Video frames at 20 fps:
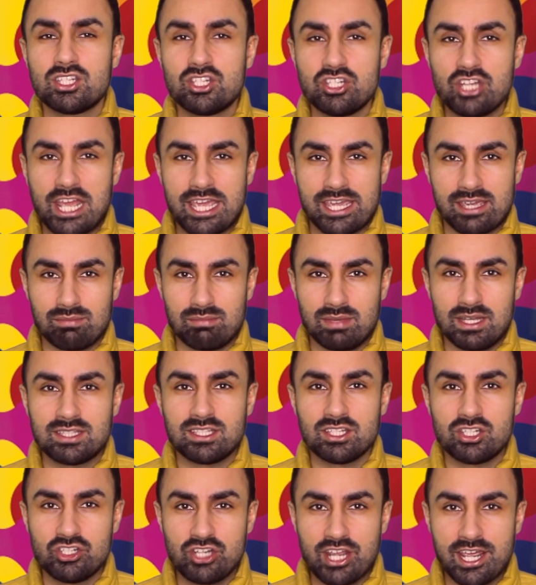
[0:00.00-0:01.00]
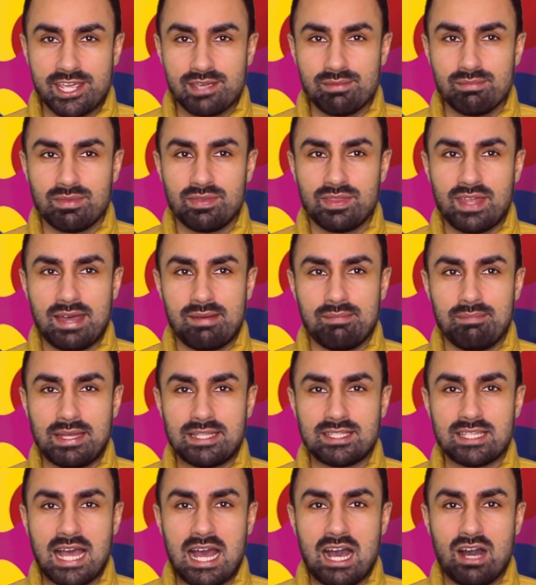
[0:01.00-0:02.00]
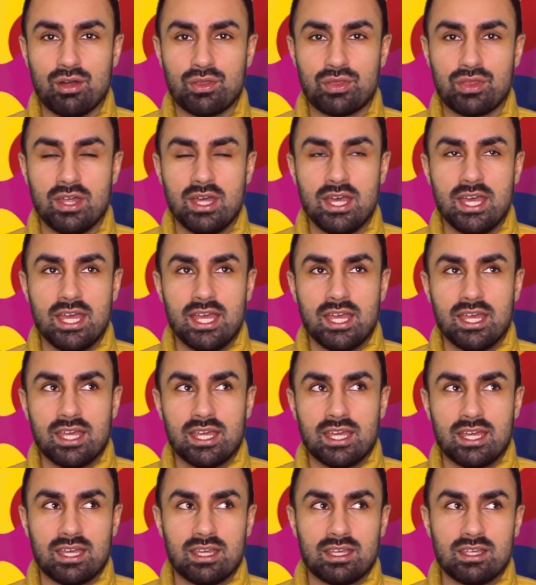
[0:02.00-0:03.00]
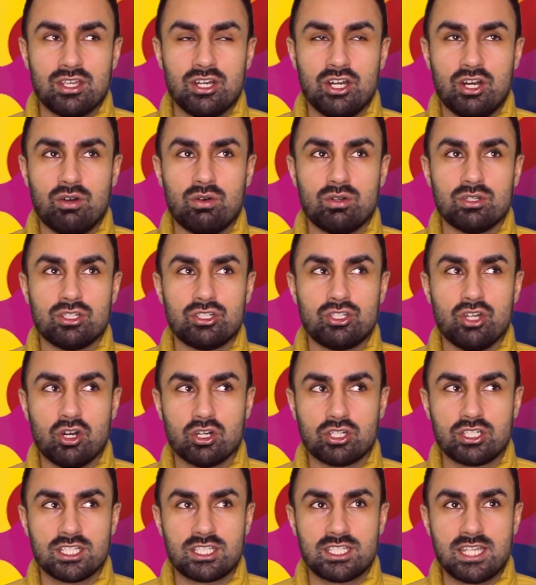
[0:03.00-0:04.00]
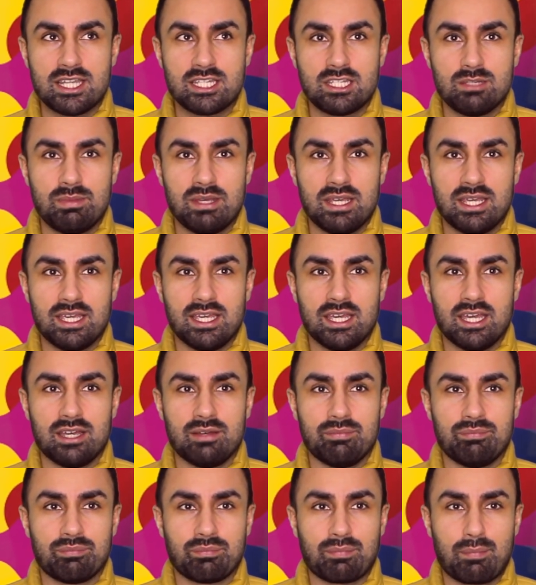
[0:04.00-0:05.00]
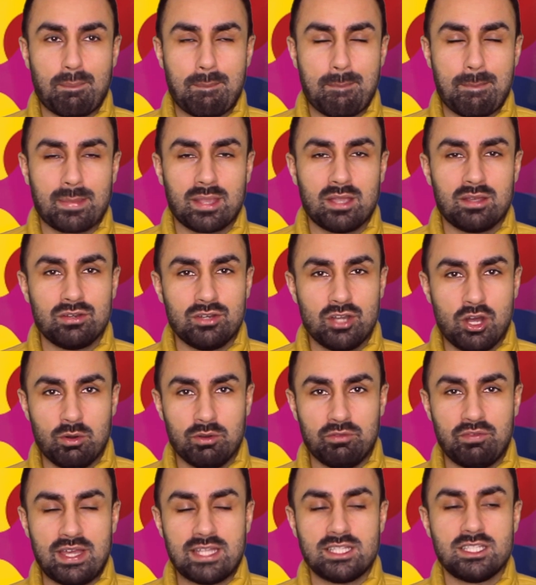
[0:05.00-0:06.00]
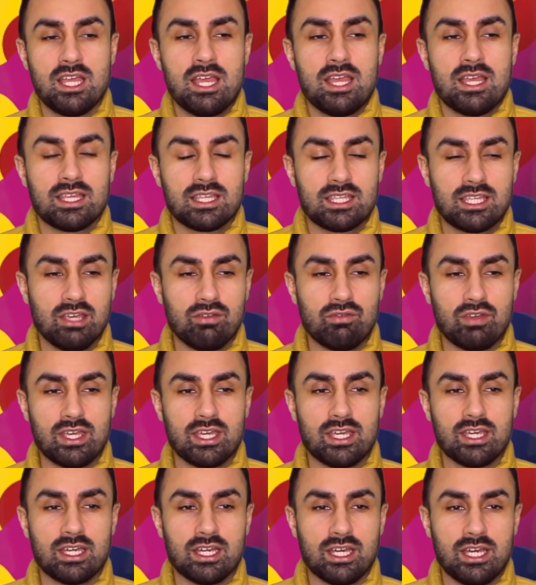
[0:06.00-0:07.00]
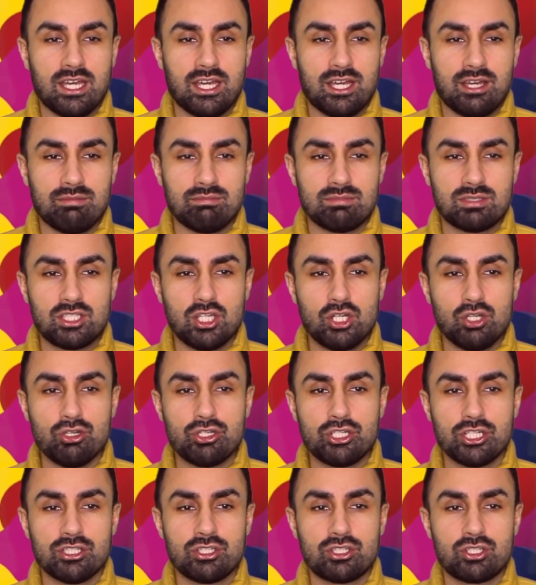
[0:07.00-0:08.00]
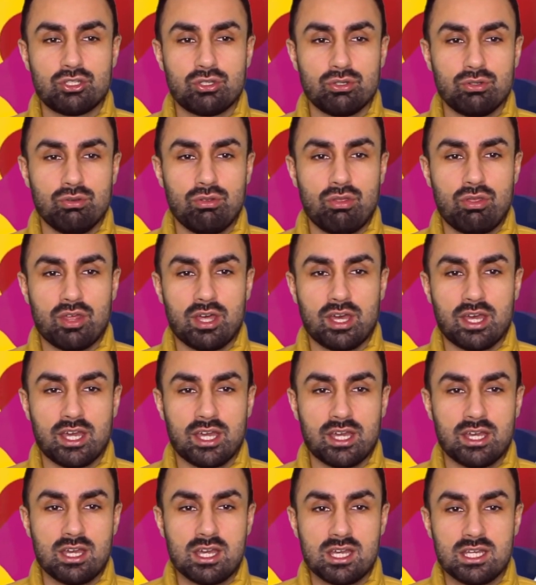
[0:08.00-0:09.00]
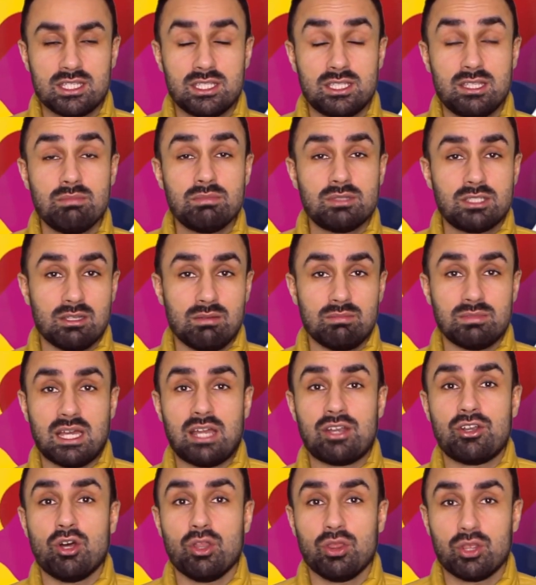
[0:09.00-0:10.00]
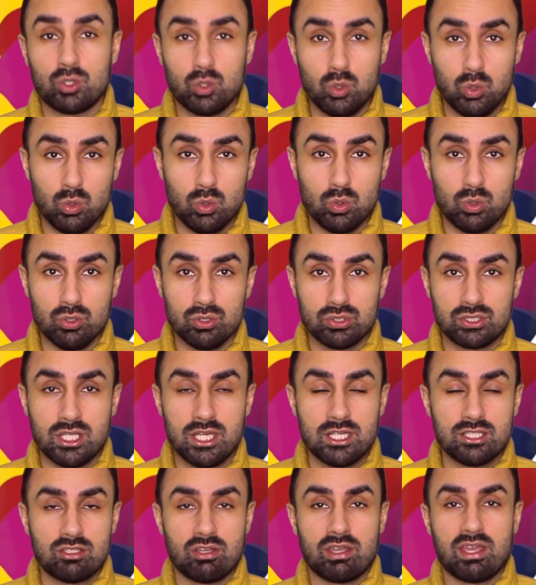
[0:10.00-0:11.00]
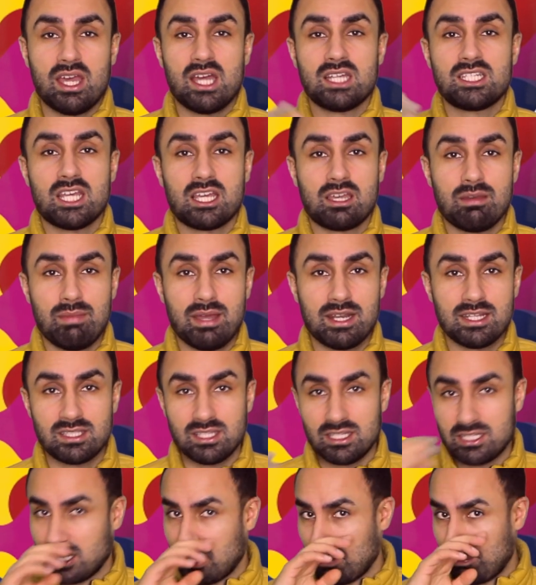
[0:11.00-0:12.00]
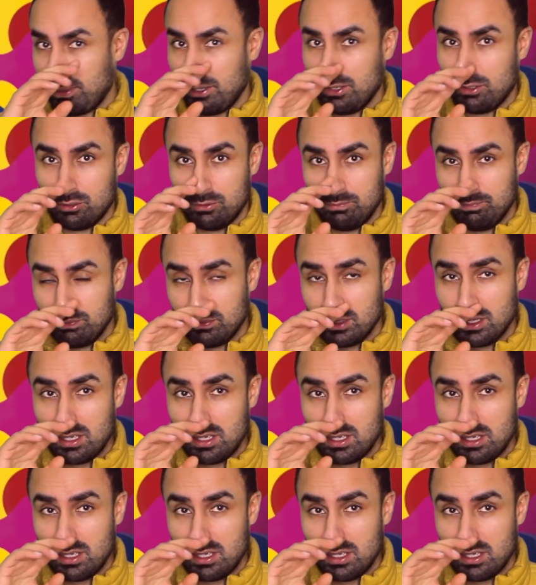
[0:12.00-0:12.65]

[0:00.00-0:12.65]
a shame. It's a shame that mental health, you know, doctors tend to be, no offense, giving solutions to the symptoms and not the cause. So here, take a medicine, take a pill.